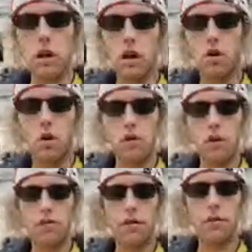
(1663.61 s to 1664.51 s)
A
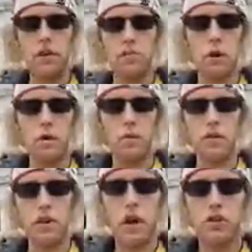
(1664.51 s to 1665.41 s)
quorum from this
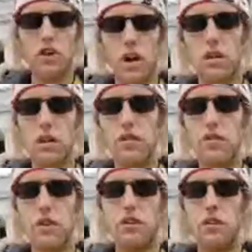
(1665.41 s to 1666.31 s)
purpose shall
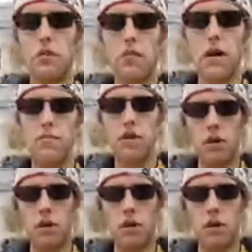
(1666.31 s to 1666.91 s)
consist of a member